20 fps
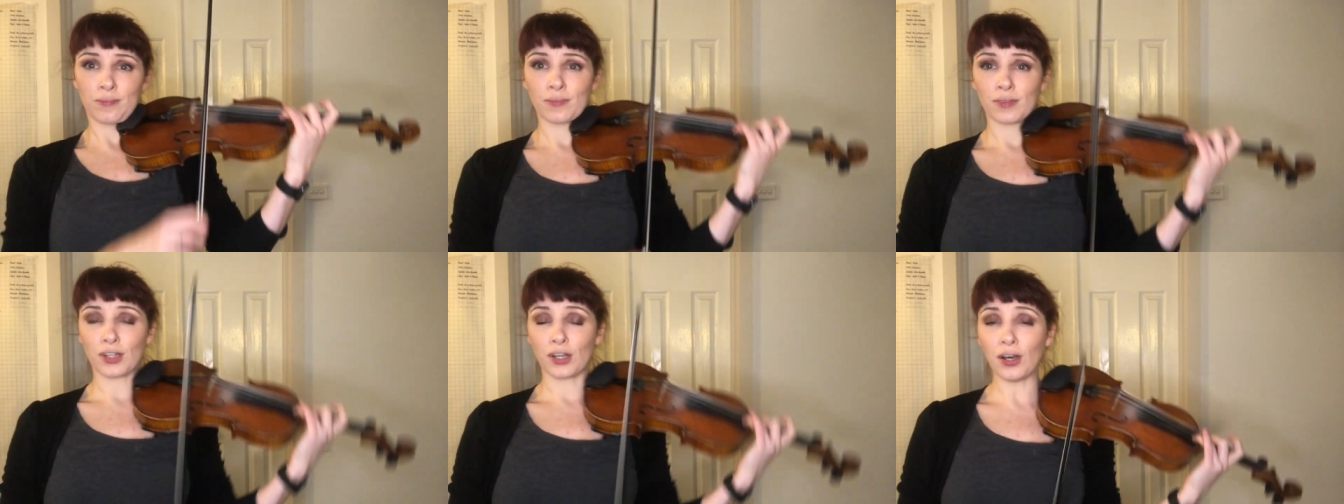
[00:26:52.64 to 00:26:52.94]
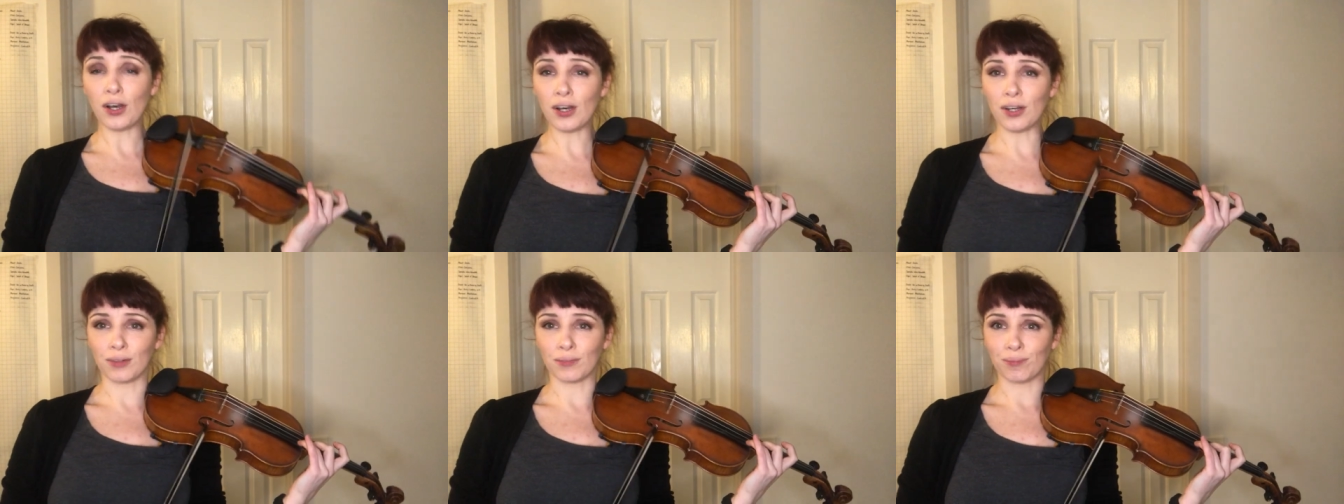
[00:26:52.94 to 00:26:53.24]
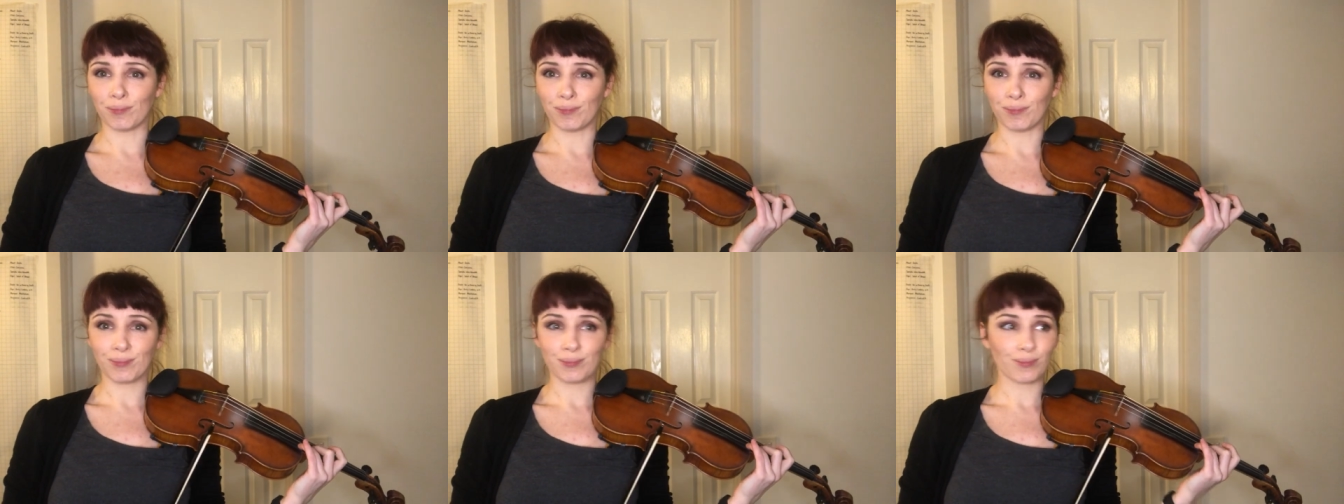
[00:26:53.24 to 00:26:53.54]

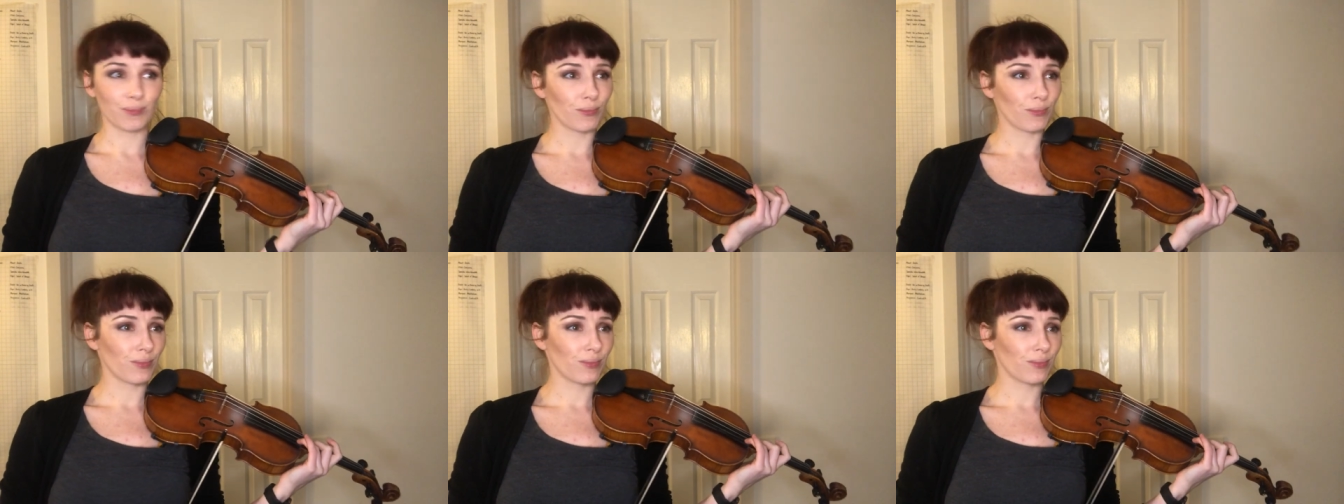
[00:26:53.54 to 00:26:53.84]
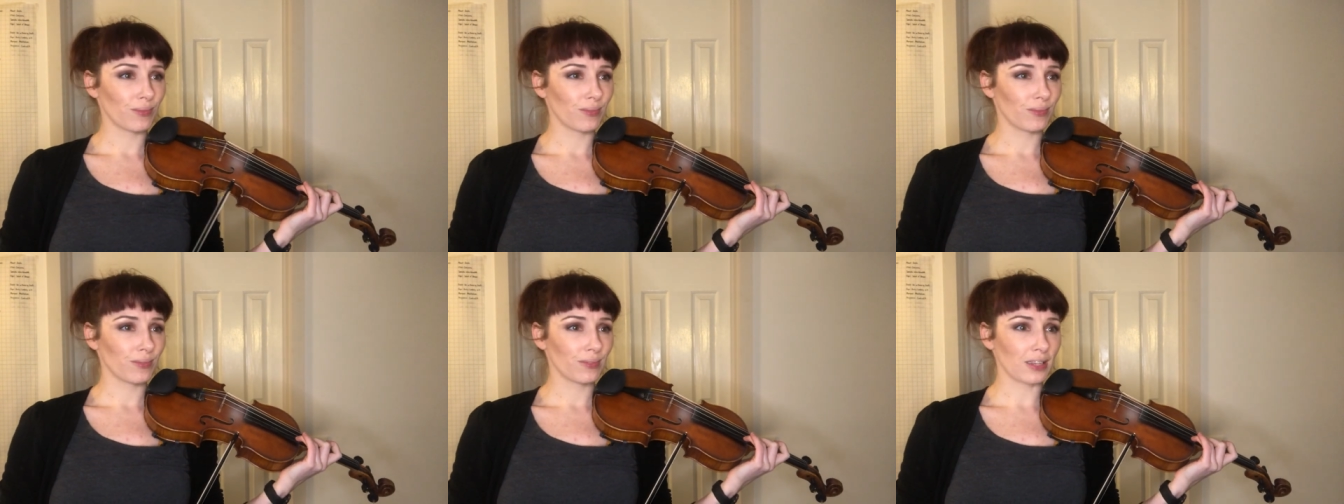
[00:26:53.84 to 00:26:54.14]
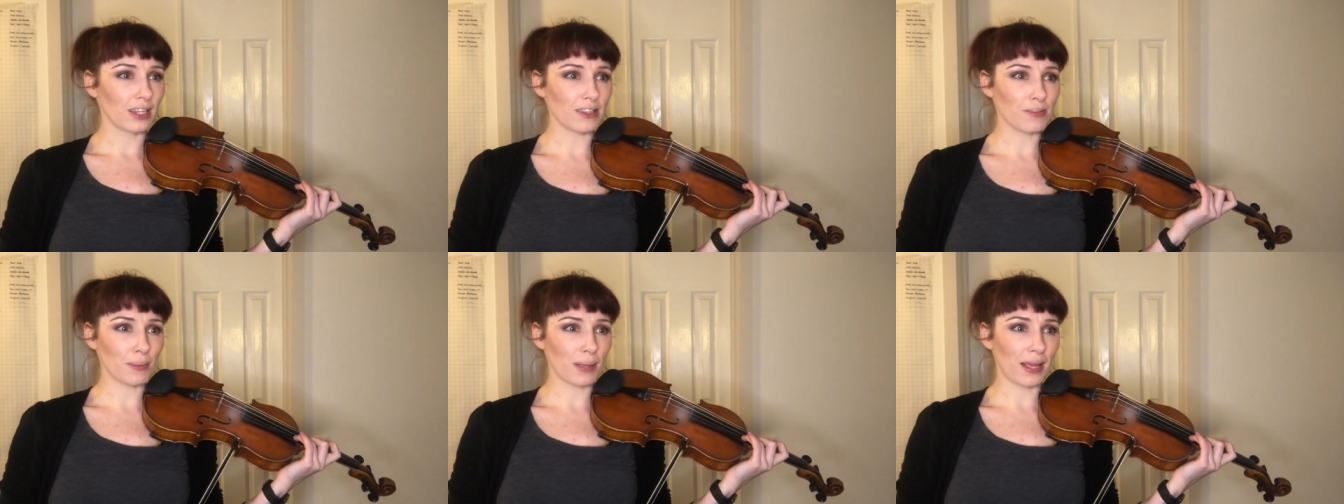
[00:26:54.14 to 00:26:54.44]
Cool.
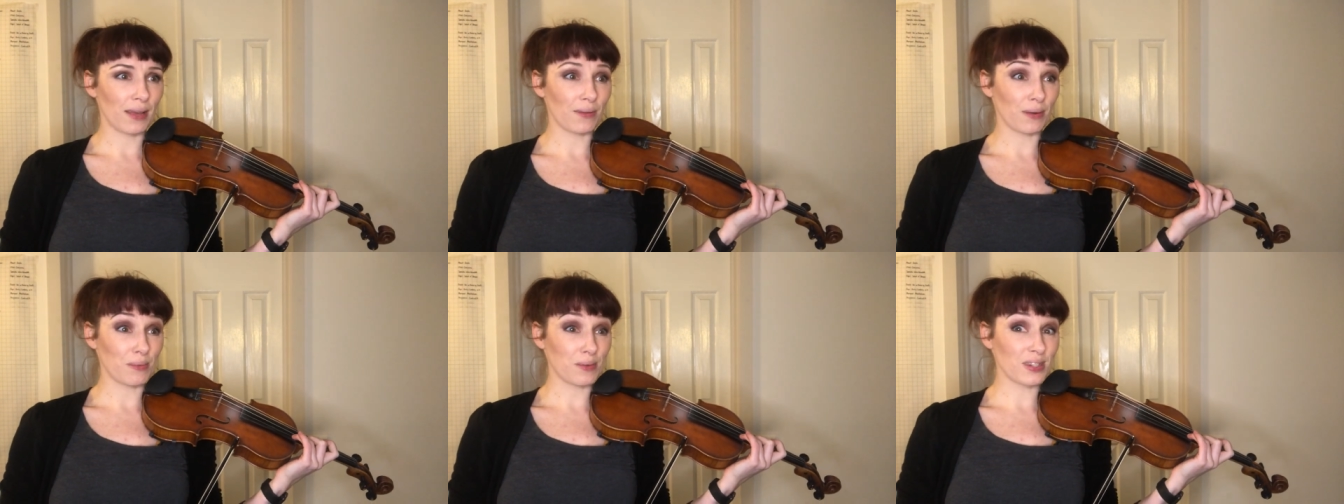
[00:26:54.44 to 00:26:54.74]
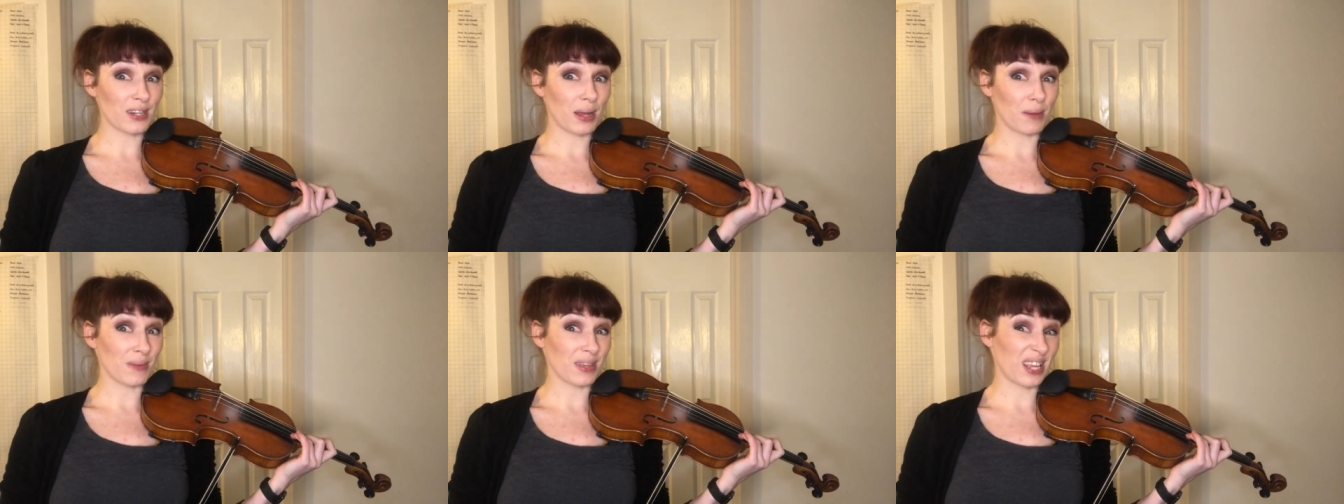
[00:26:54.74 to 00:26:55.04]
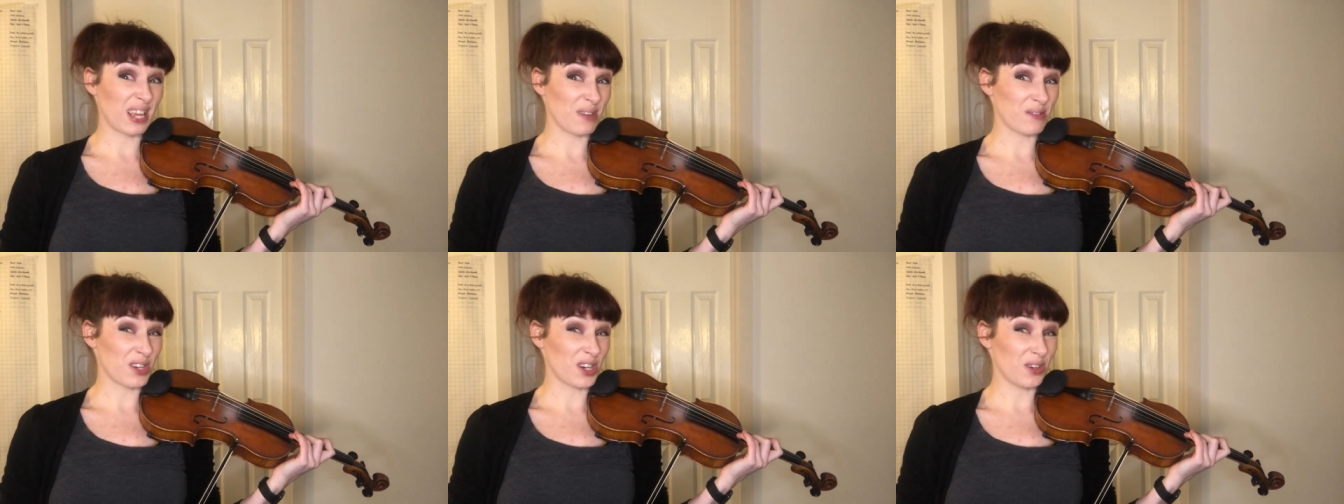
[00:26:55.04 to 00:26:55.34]
Let's play it one more time and
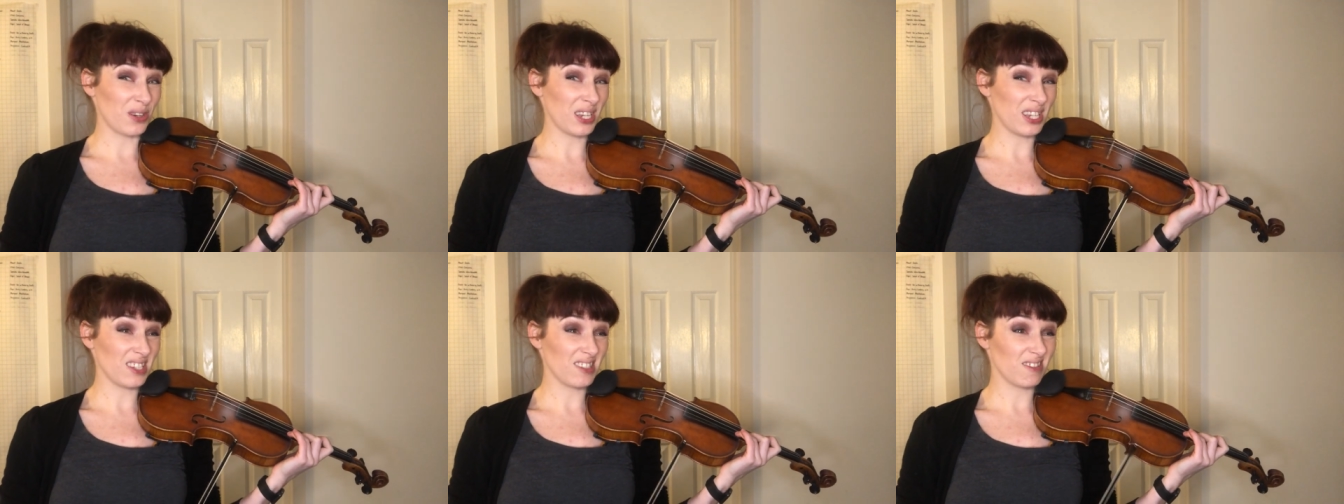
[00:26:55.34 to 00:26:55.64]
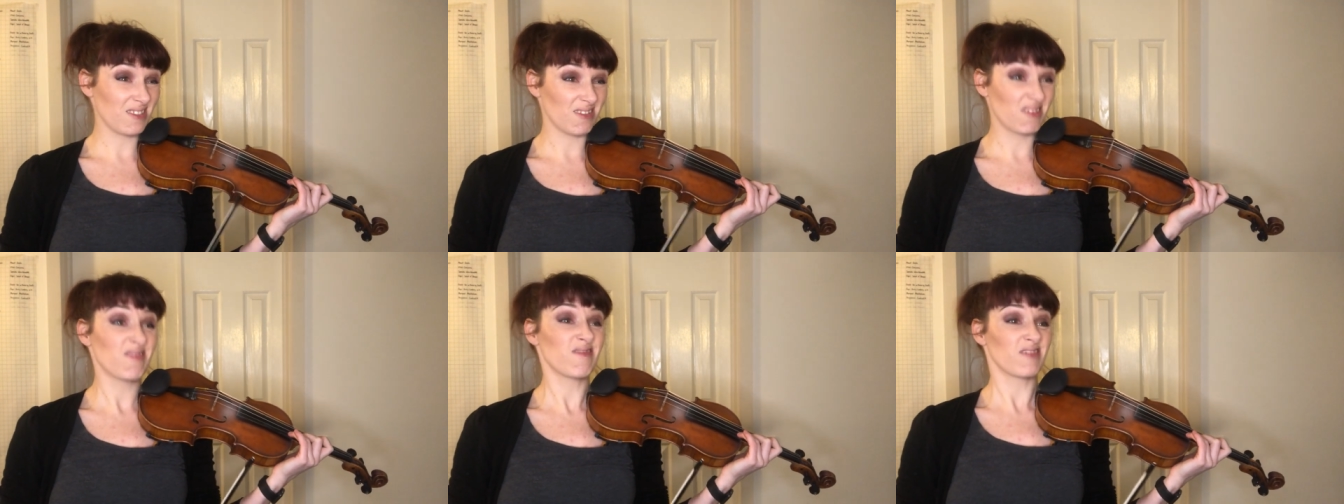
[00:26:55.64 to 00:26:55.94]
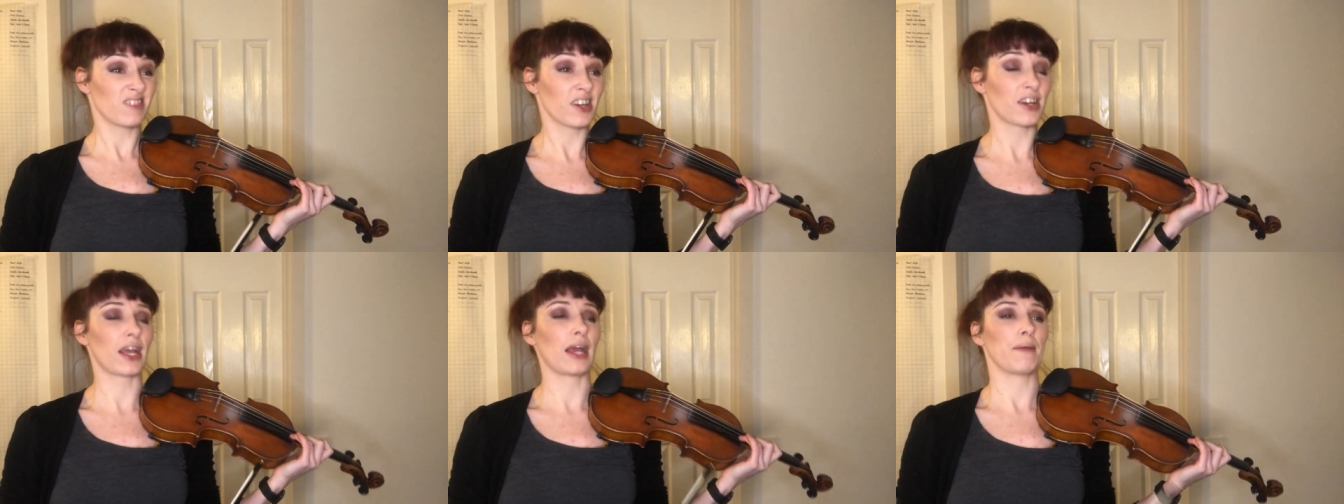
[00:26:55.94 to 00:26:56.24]
keep going.
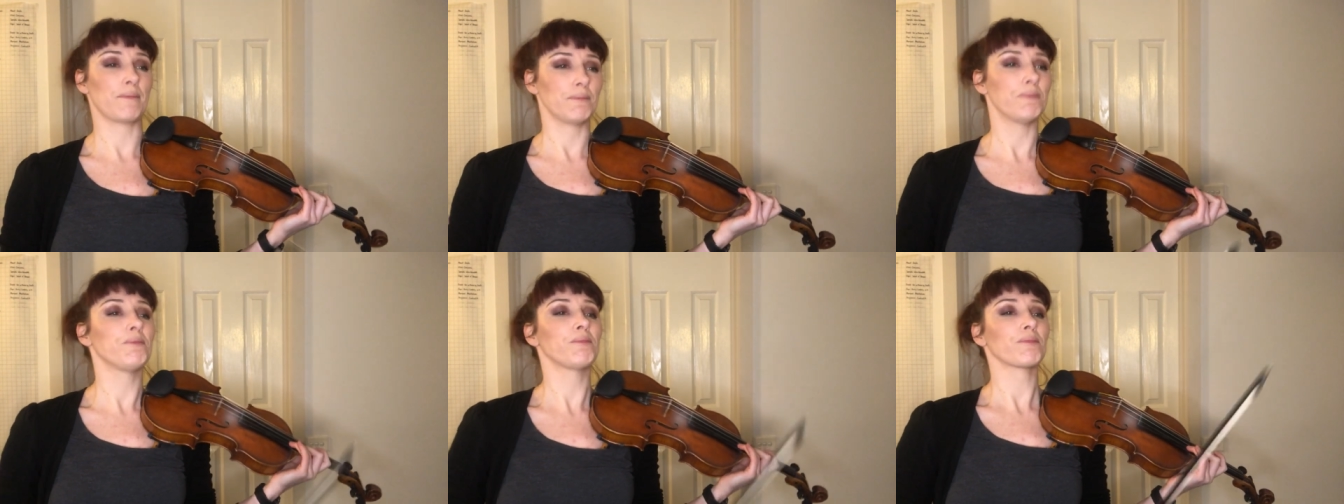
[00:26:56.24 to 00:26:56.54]
Okay.